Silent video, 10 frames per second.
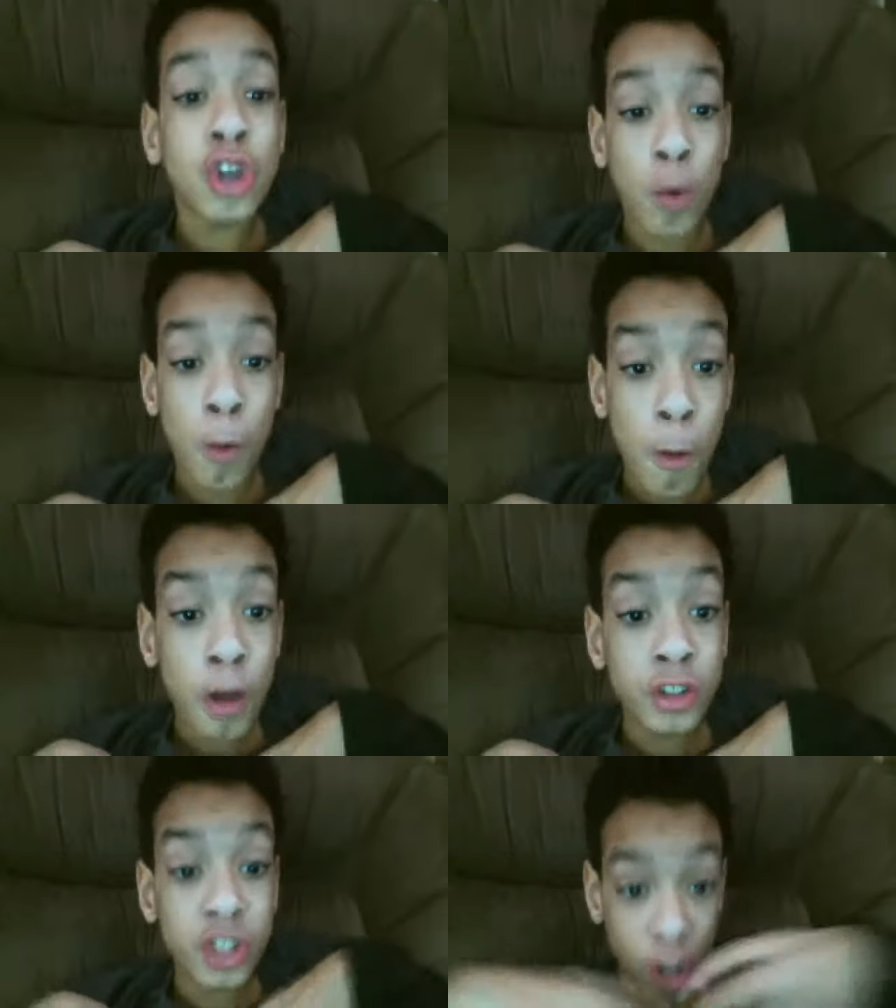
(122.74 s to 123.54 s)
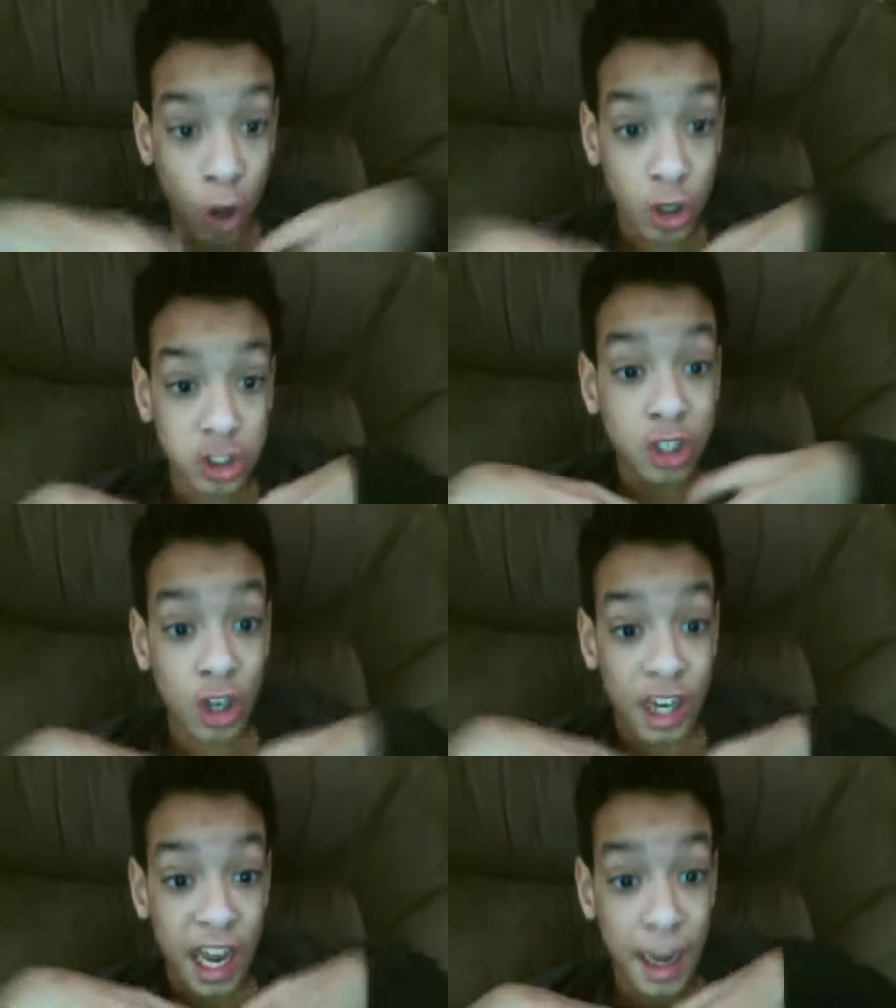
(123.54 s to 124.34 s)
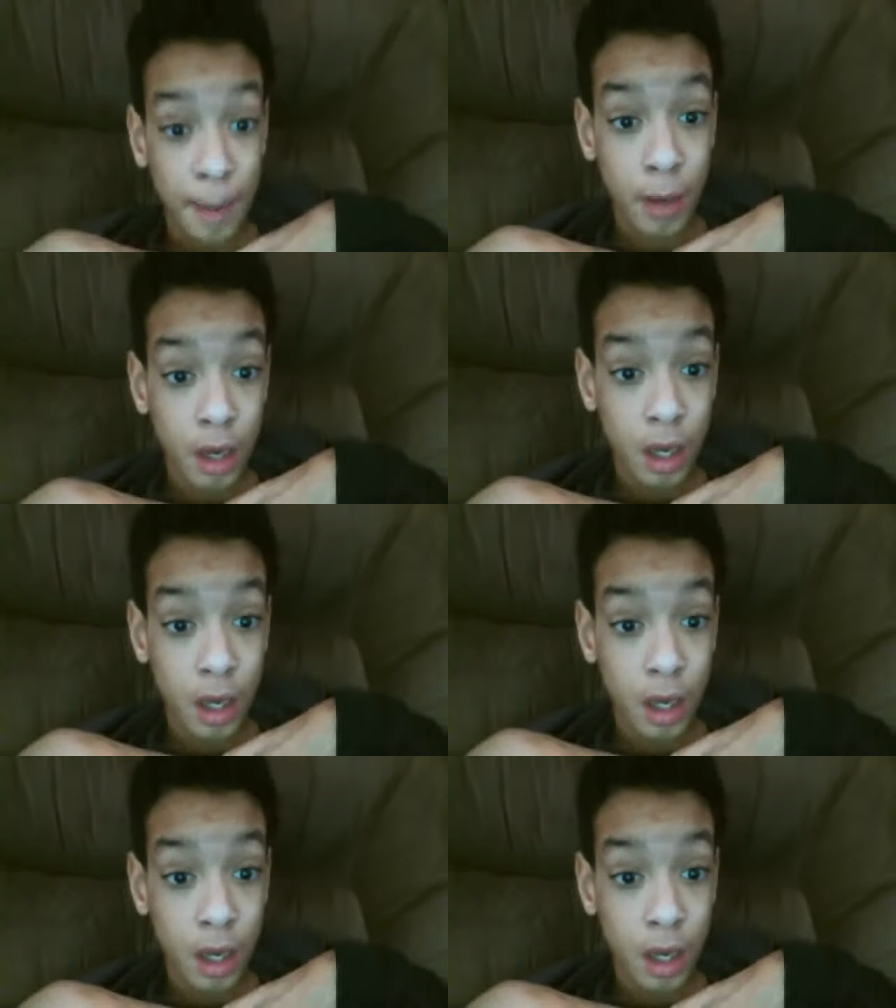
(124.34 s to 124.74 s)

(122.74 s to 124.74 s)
go to the All-Star game